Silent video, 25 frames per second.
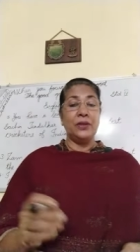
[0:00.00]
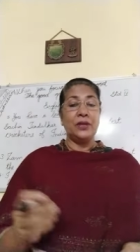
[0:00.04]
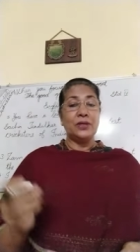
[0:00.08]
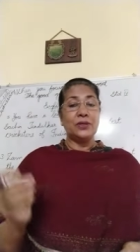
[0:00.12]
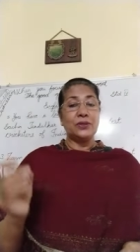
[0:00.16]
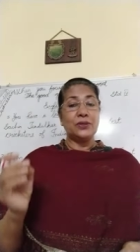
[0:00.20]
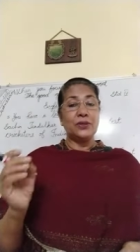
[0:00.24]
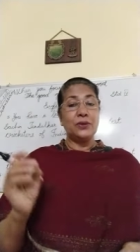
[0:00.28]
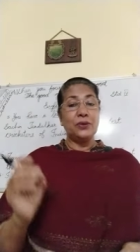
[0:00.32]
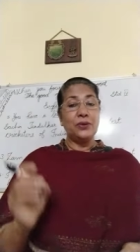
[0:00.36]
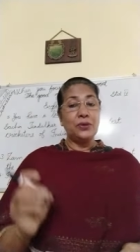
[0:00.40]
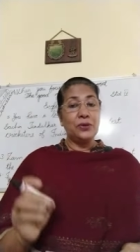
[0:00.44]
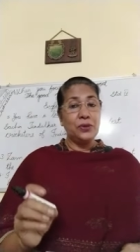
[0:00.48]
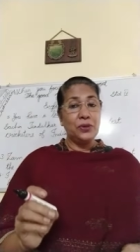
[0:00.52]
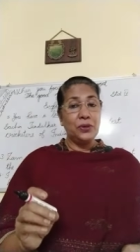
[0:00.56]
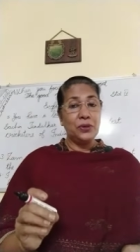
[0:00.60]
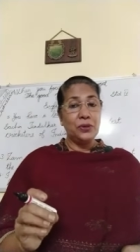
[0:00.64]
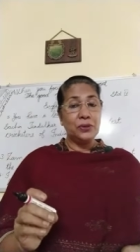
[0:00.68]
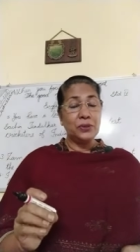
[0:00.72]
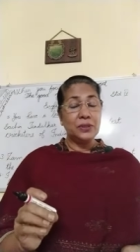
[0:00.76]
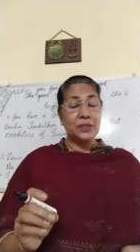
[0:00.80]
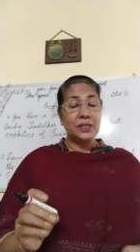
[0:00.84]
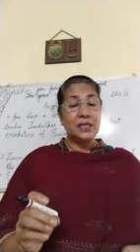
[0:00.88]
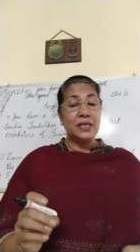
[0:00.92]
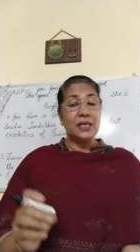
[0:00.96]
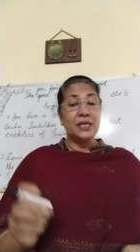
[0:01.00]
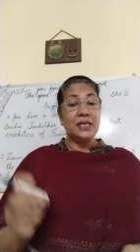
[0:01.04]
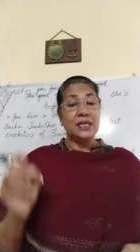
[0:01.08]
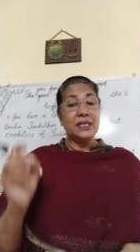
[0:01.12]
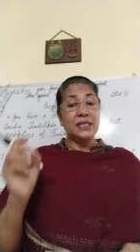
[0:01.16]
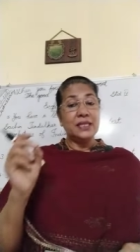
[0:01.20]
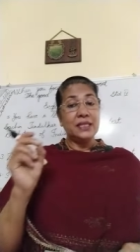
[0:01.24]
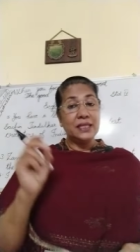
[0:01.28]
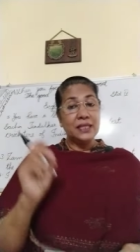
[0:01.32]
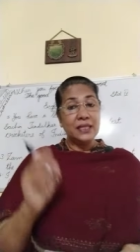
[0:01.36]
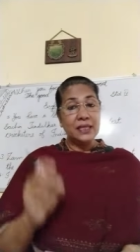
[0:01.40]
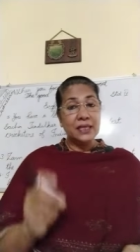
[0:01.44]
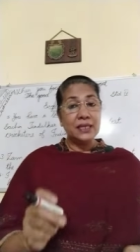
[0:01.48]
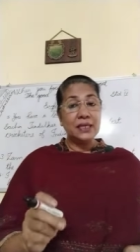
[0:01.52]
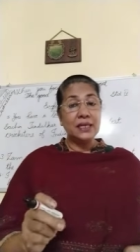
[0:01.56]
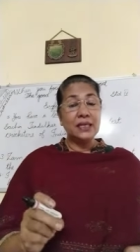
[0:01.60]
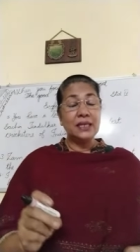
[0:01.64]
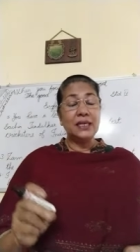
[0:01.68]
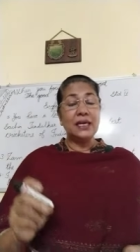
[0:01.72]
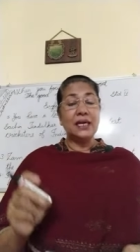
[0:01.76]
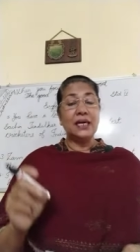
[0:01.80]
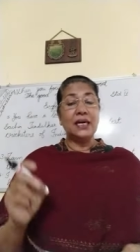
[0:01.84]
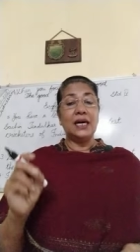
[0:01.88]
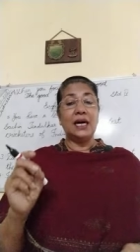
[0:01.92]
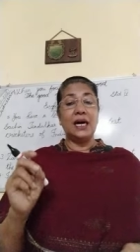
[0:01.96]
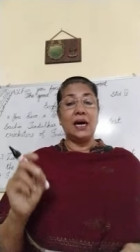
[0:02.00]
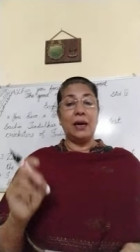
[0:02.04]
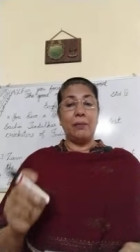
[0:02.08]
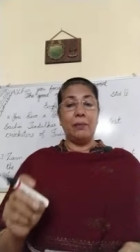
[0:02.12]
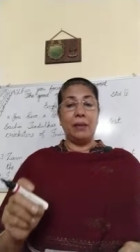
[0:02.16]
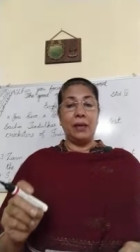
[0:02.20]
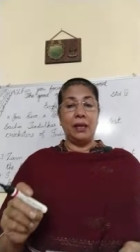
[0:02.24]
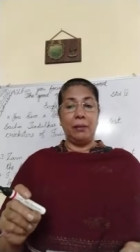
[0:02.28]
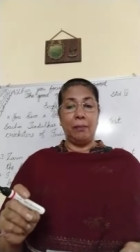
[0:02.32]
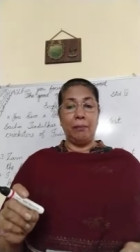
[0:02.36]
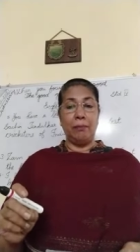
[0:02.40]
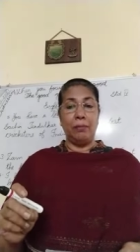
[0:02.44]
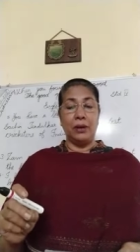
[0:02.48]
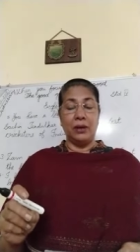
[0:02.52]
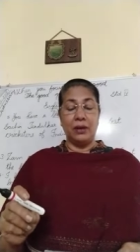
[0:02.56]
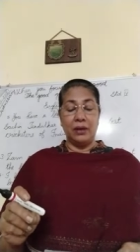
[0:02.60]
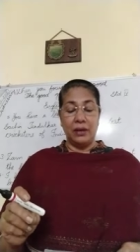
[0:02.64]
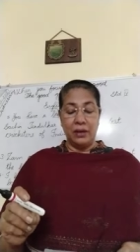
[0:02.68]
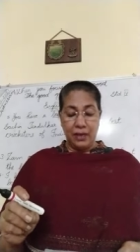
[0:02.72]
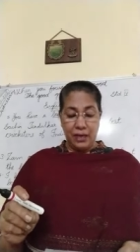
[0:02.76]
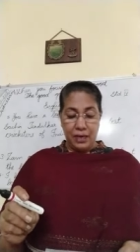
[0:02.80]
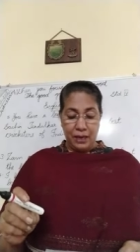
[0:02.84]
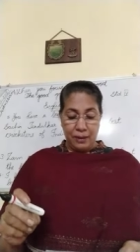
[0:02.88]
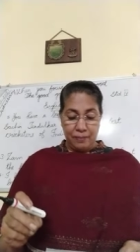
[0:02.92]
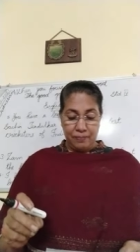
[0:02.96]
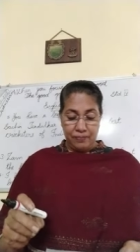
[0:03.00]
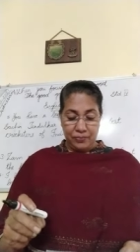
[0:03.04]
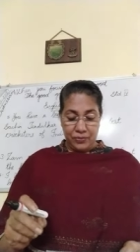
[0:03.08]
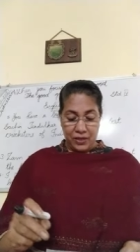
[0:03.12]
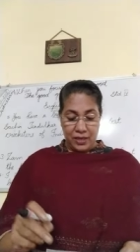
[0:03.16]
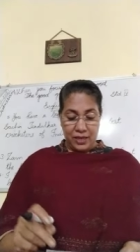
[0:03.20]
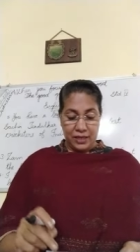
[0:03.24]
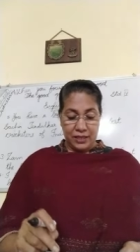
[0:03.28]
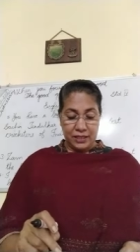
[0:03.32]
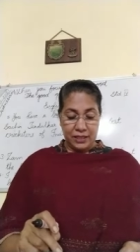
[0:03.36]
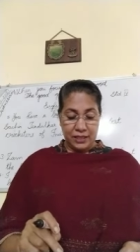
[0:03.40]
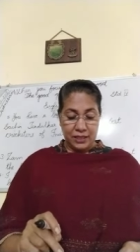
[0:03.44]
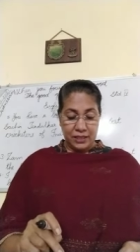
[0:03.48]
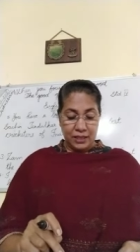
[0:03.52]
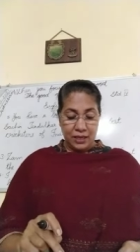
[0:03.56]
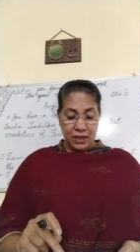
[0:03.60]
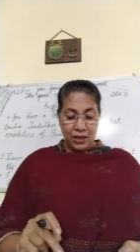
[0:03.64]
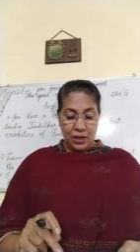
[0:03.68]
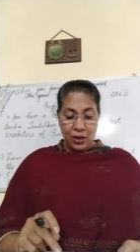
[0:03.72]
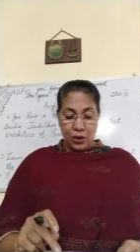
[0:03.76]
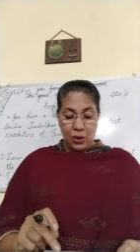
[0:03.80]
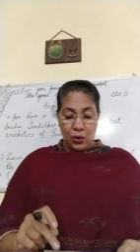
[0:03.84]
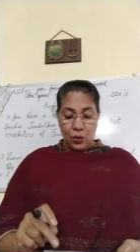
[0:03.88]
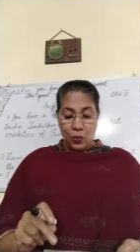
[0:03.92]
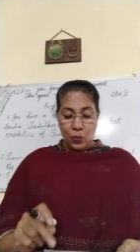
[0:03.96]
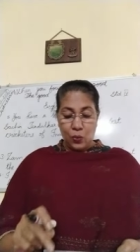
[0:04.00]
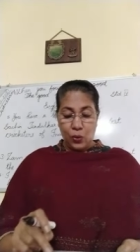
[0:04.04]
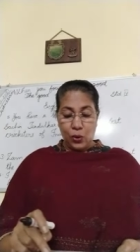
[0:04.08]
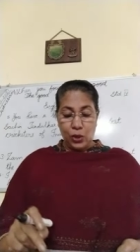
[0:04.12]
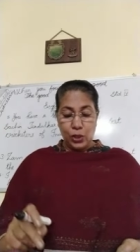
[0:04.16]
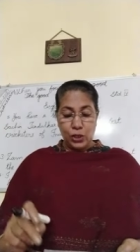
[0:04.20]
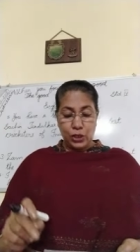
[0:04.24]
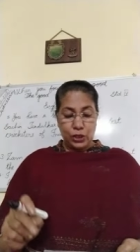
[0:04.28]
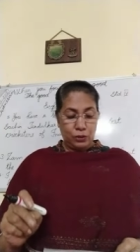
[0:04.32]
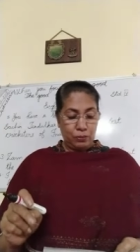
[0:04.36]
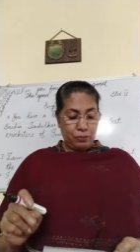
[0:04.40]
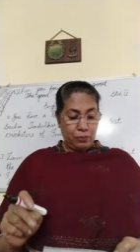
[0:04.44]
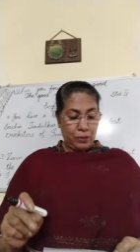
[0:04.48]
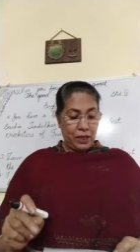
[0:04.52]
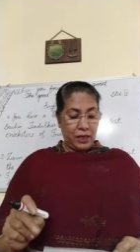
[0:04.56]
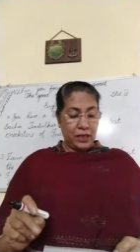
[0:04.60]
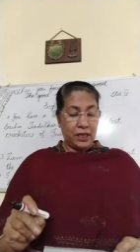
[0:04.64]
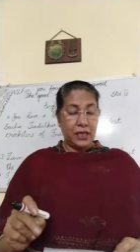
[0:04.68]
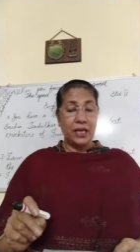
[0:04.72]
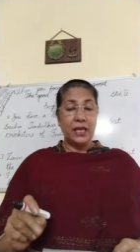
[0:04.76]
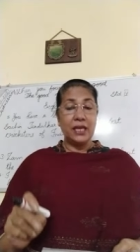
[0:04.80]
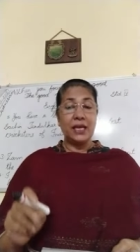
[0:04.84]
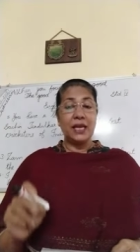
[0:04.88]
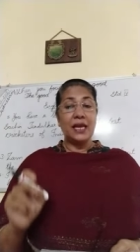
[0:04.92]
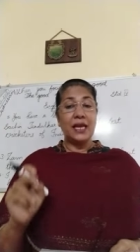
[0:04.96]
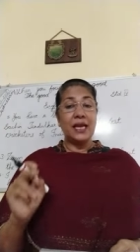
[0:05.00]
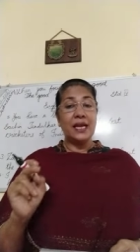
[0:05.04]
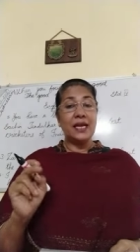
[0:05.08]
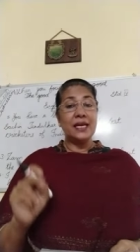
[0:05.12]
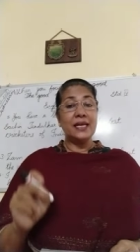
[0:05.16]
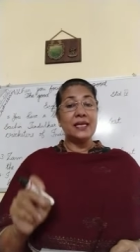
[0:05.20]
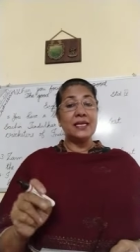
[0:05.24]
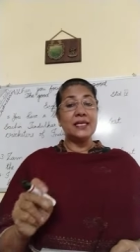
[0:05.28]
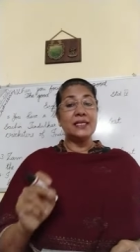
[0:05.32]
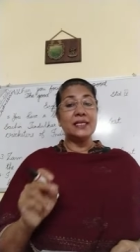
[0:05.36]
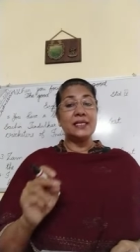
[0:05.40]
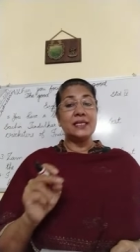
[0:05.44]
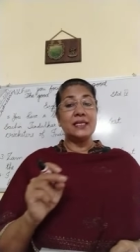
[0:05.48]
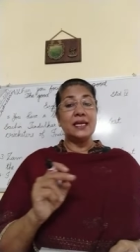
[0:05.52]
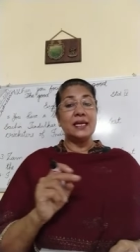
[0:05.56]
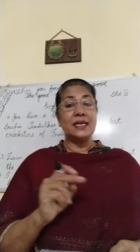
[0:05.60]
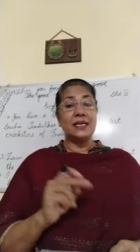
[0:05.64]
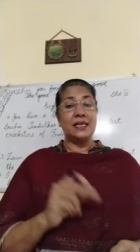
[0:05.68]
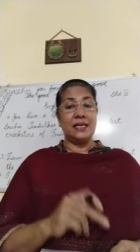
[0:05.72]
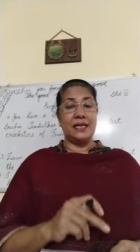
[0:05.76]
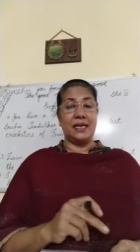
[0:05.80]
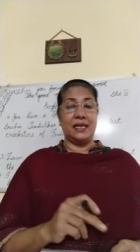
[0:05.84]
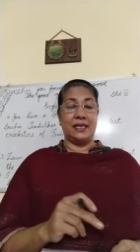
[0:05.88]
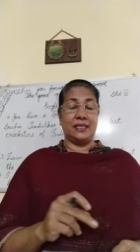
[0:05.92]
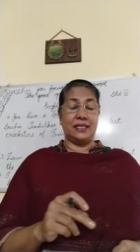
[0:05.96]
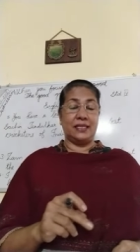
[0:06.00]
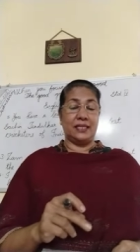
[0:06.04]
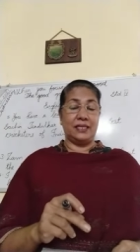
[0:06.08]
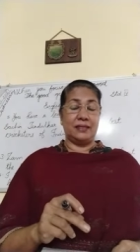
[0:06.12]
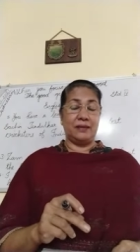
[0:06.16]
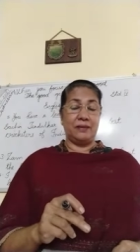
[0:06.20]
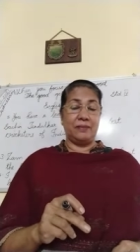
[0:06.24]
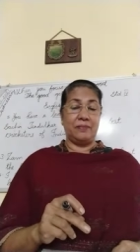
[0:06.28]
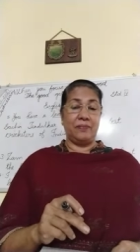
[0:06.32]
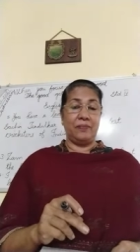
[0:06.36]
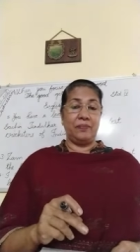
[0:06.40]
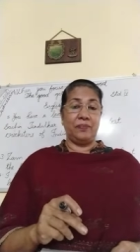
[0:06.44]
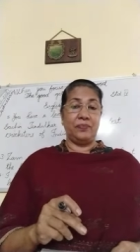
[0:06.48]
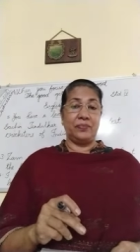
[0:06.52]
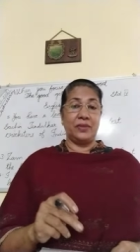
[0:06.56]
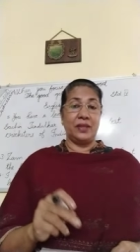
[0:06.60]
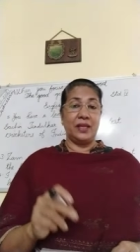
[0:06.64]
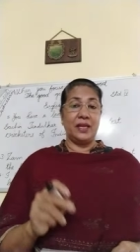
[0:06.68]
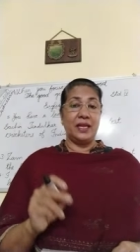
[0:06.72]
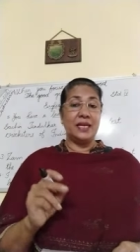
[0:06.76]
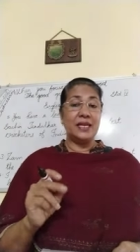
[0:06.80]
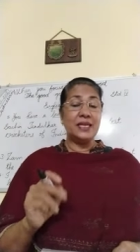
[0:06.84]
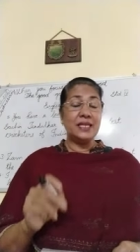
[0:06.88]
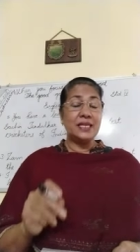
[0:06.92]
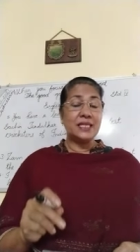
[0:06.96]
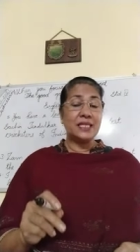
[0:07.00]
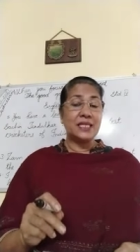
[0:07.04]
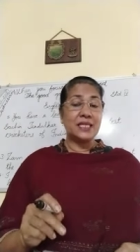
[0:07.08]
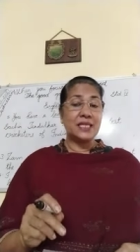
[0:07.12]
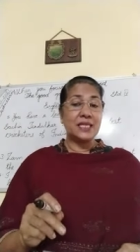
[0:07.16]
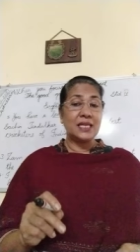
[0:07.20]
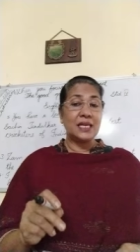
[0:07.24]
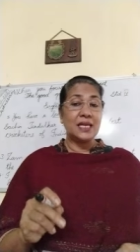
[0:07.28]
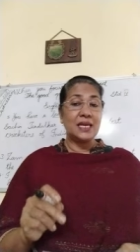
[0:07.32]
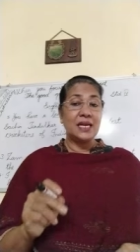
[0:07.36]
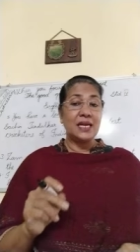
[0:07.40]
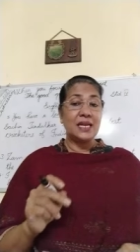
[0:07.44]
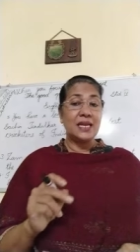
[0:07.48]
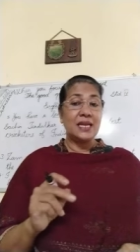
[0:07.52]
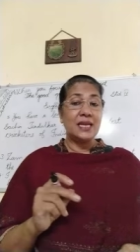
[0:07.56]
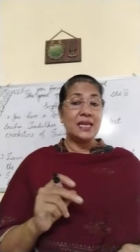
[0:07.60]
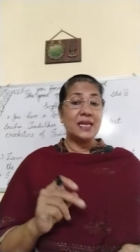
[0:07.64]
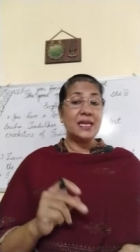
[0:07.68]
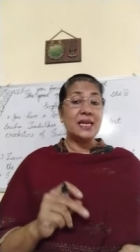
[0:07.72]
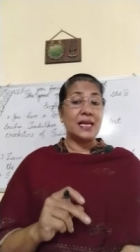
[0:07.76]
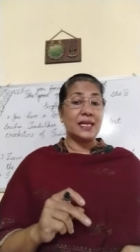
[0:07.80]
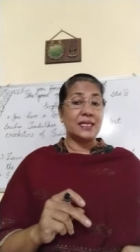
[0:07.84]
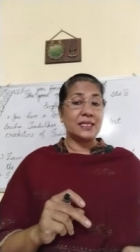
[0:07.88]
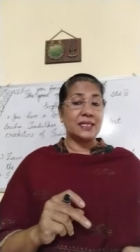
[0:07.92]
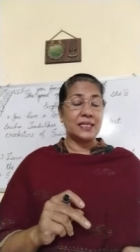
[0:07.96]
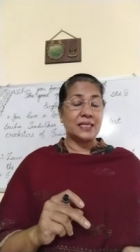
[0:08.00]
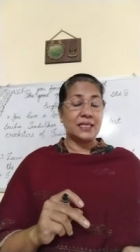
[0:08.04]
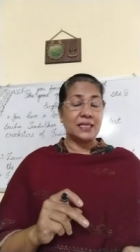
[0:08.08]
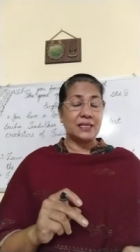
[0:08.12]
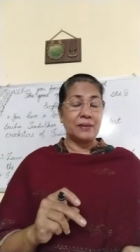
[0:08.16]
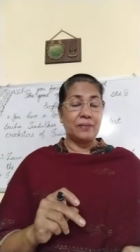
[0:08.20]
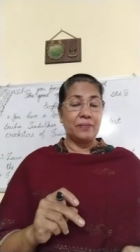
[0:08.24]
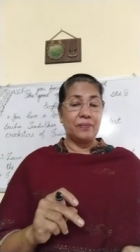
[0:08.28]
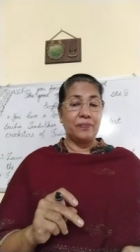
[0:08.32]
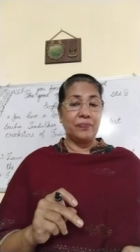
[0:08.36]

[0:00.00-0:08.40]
So you use the hummingbird, yes, was making is nets its nest.